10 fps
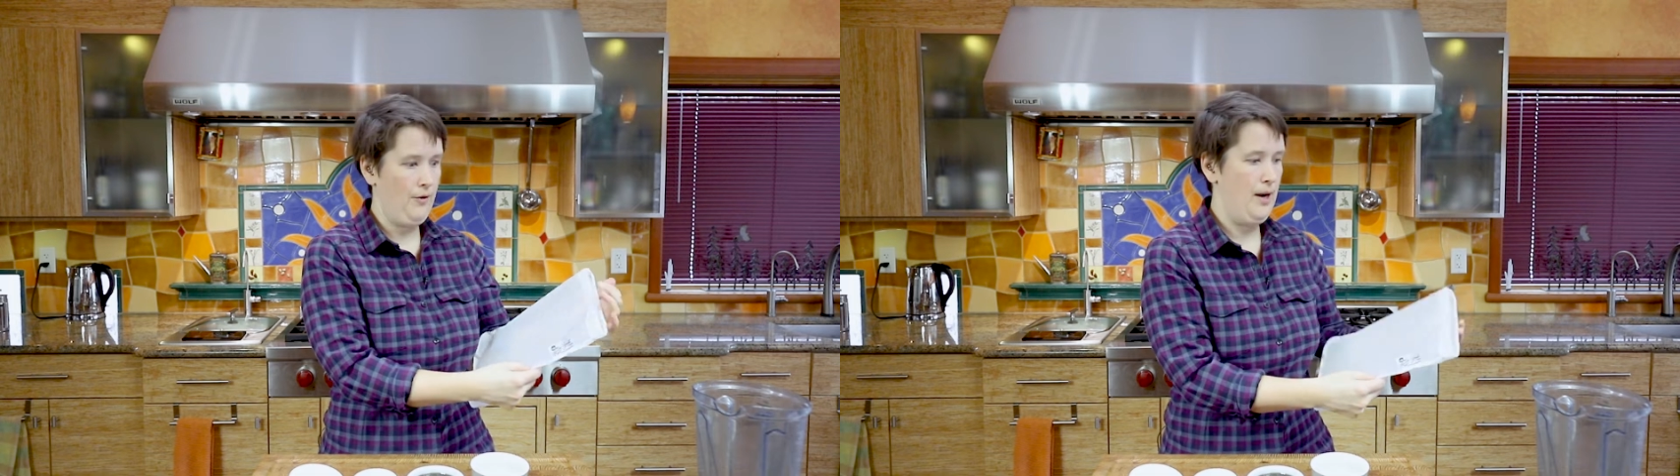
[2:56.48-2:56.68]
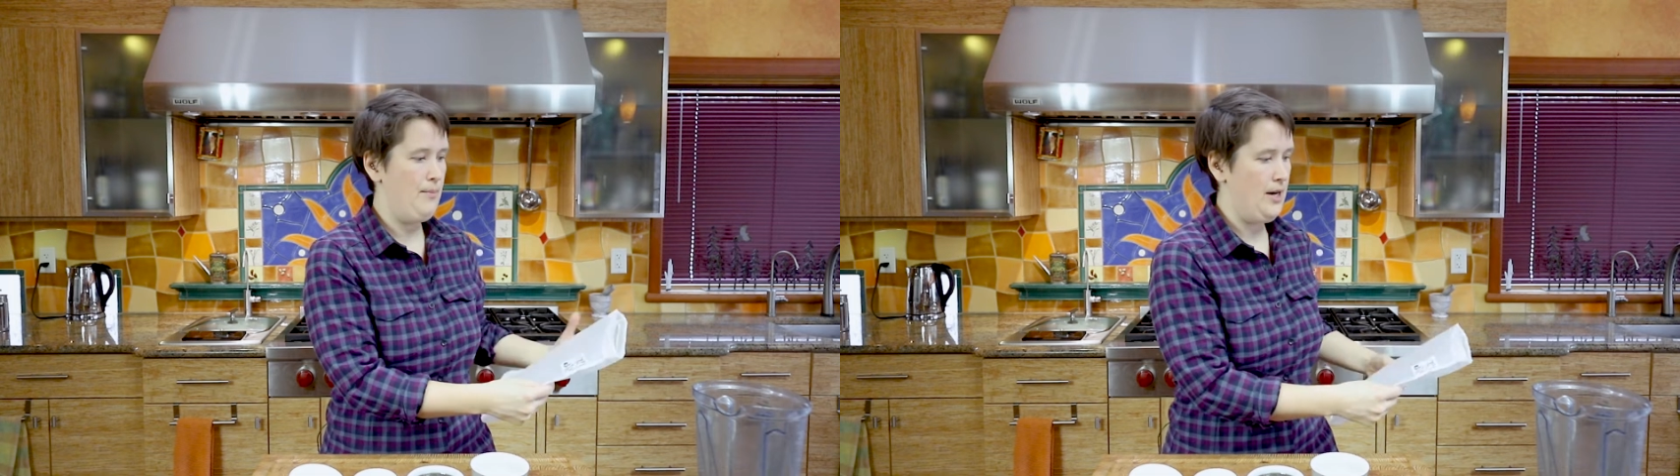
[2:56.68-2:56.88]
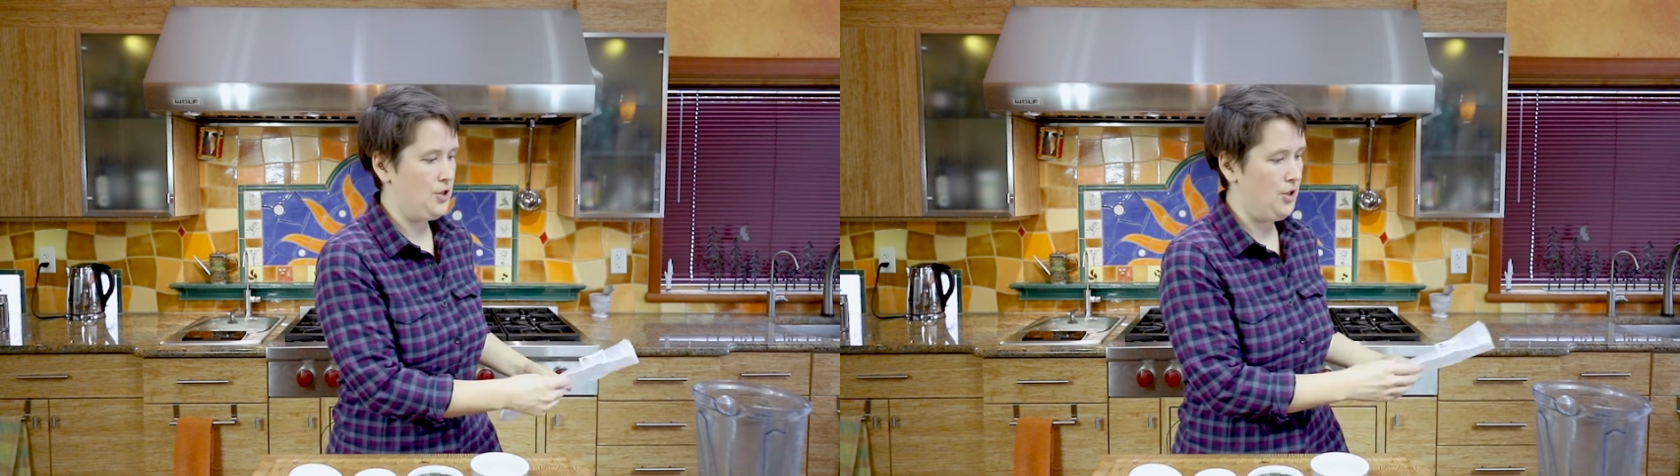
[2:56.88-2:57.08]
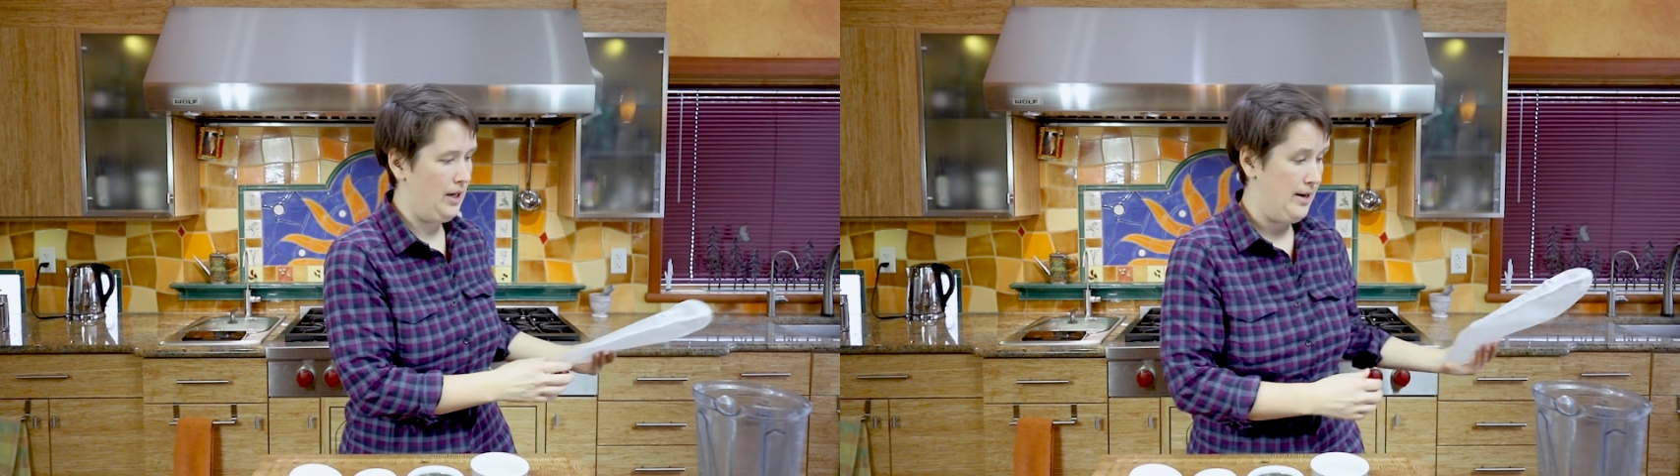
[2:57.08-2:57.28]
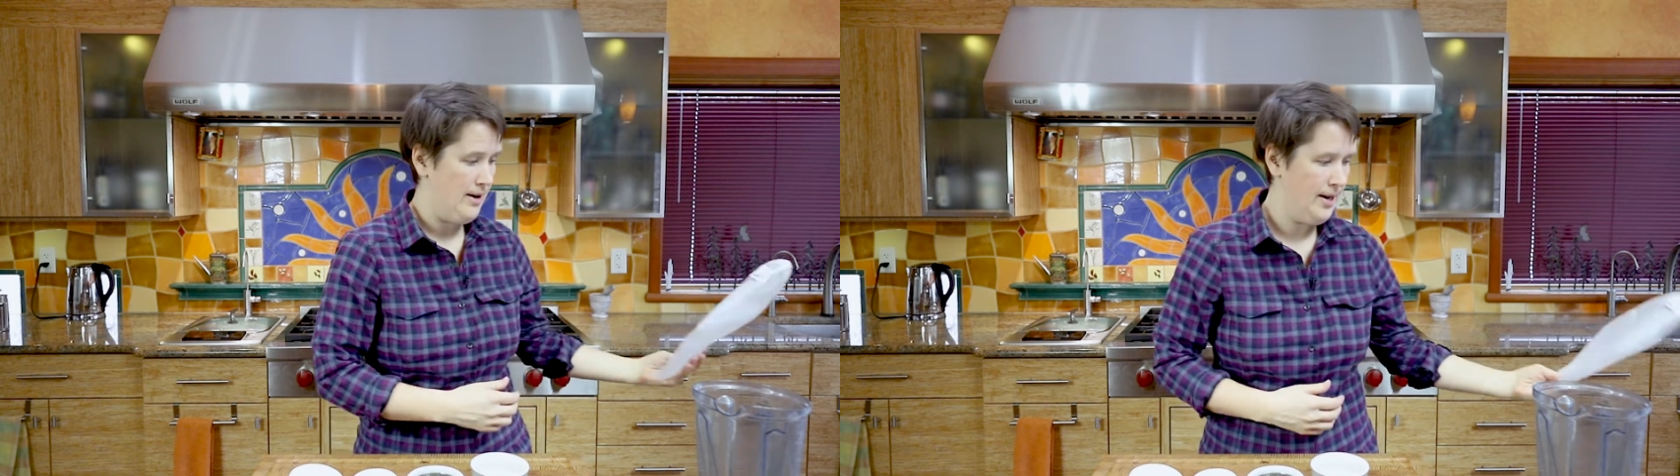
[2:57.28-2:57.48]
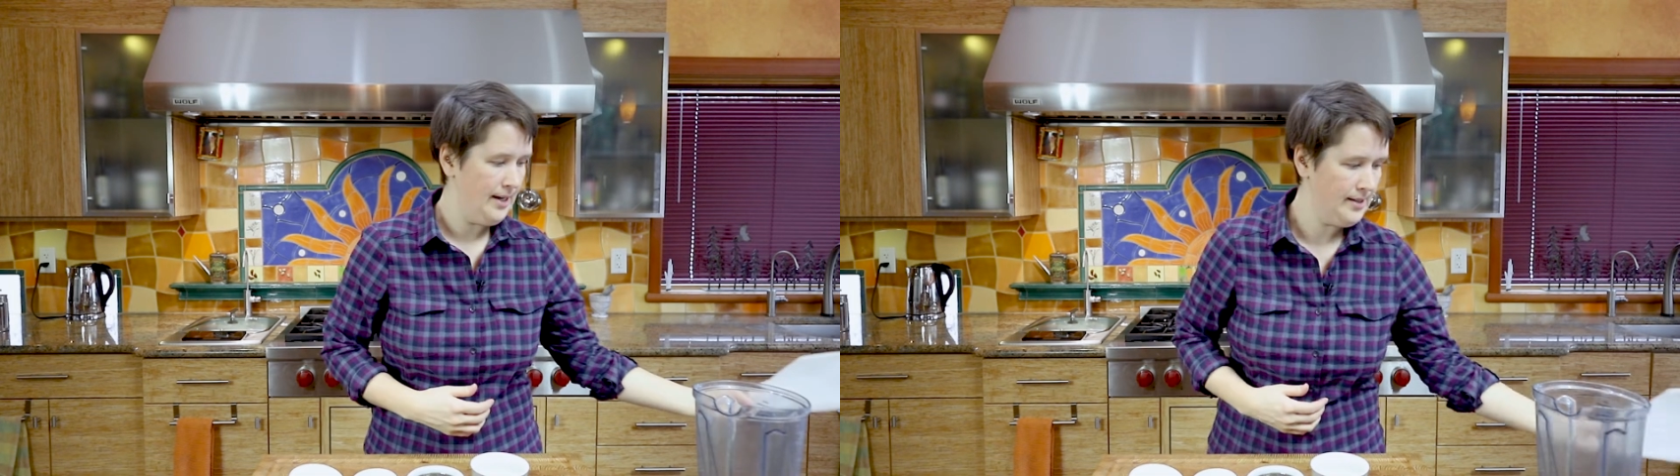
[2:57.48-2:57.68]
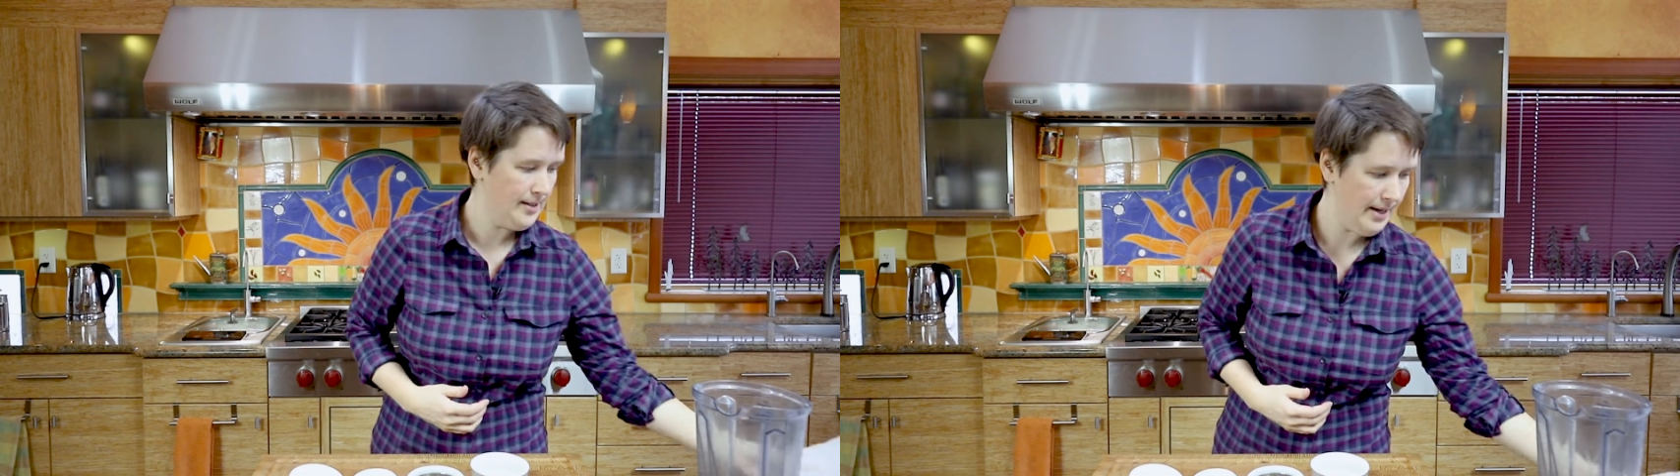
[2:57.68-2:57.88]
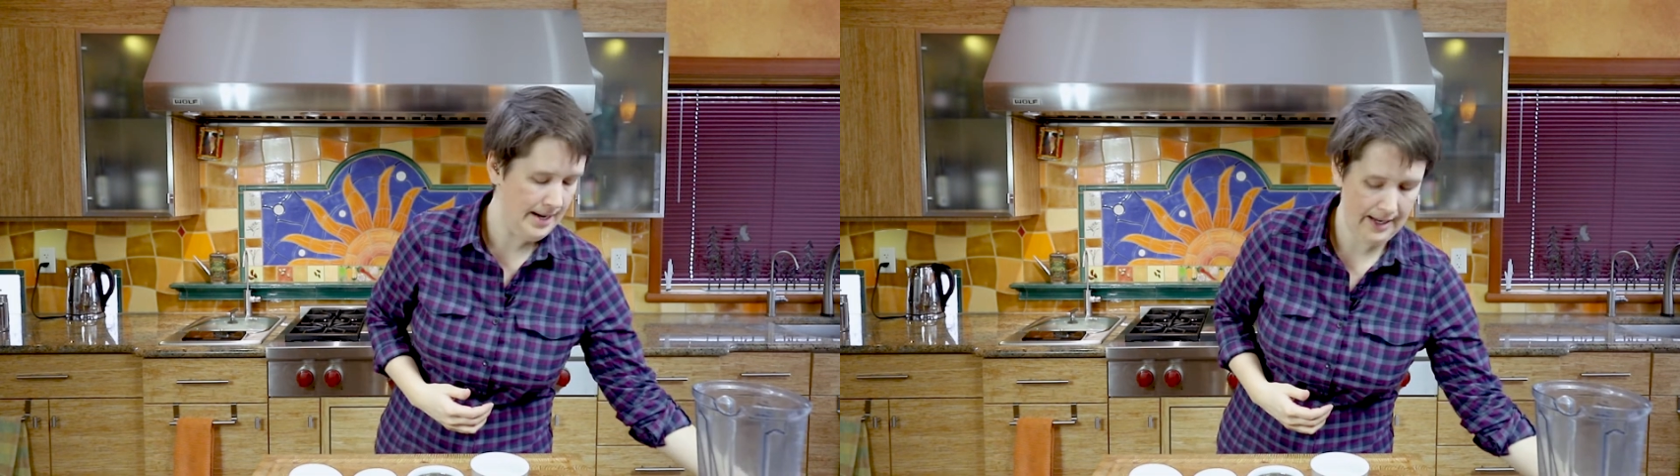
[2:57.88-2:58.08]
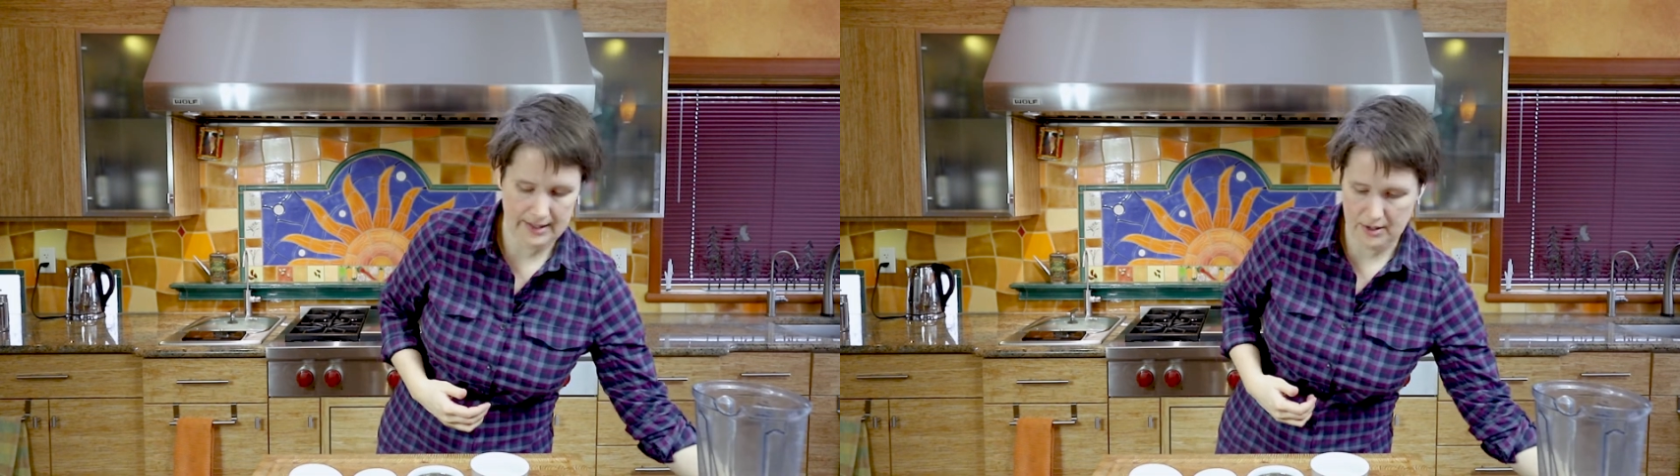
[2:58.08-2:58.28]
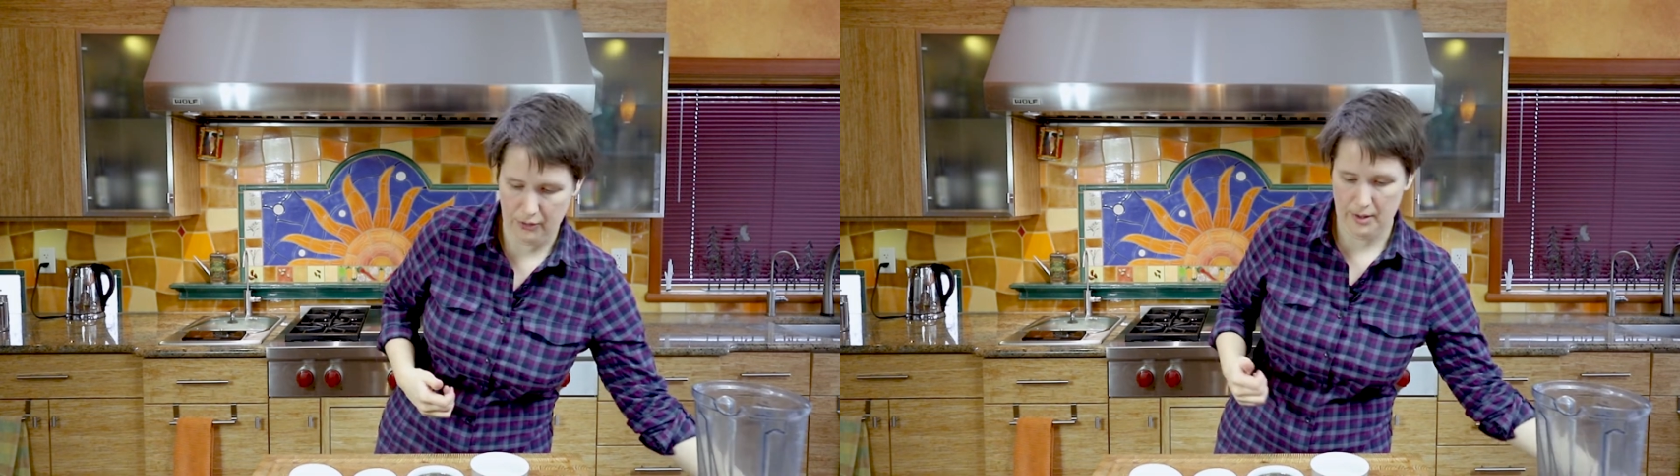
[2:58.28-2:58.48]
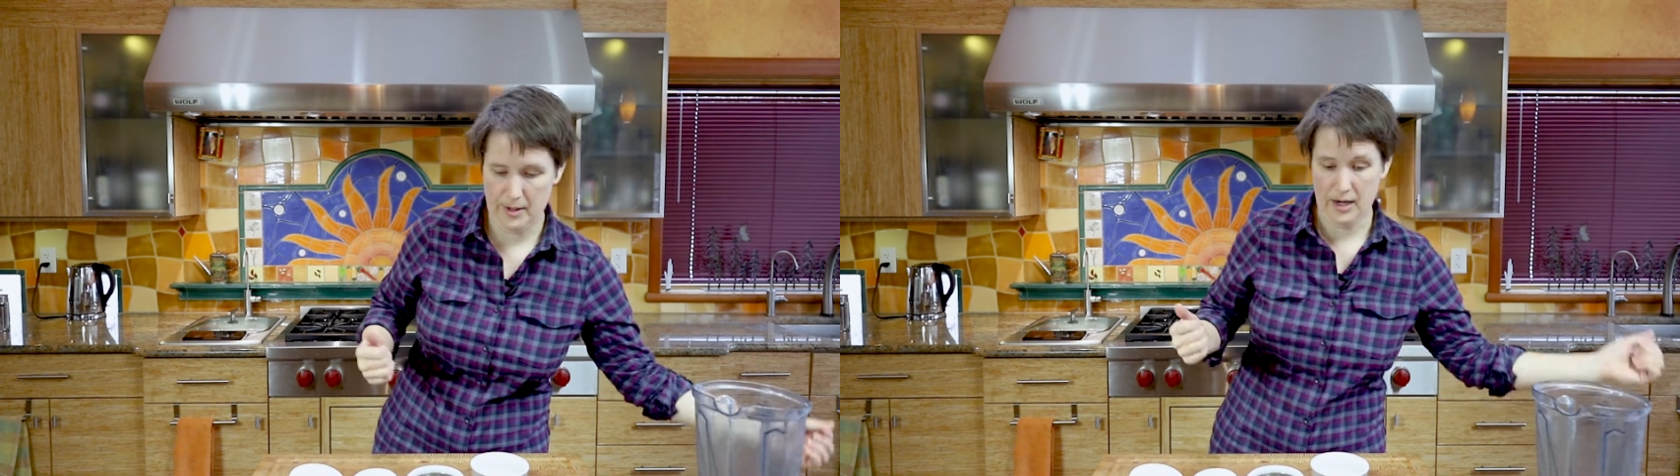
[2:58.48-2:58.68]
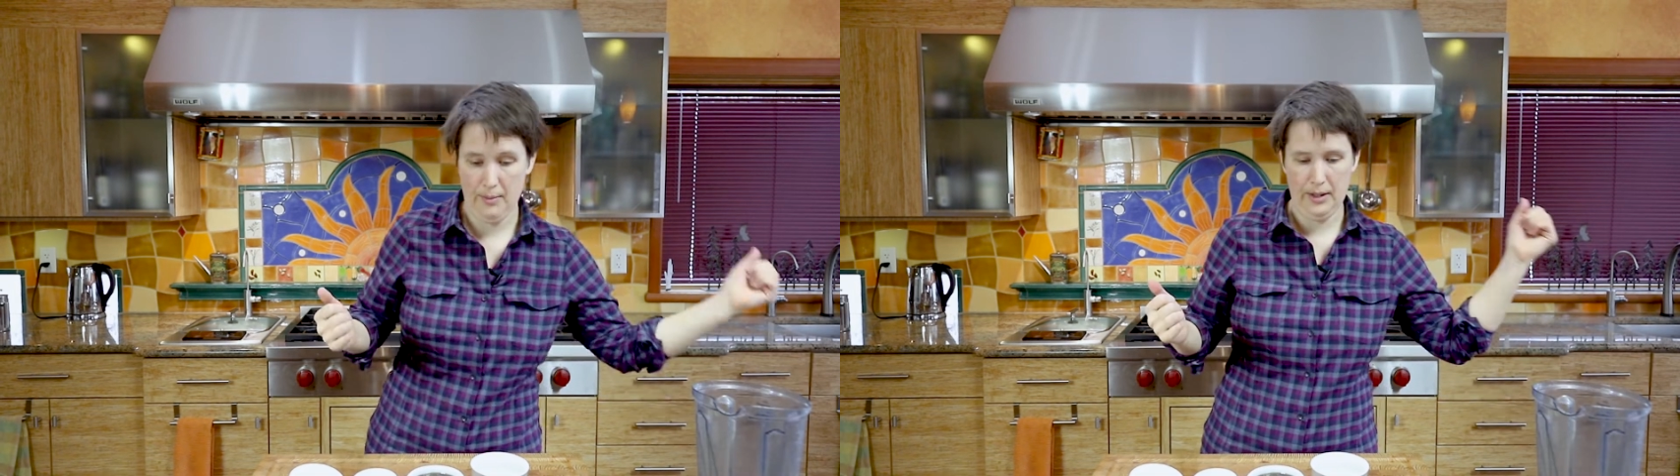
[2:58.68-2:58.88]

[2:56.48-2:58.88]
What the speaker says: fine mesh, so you get a nice creamy nut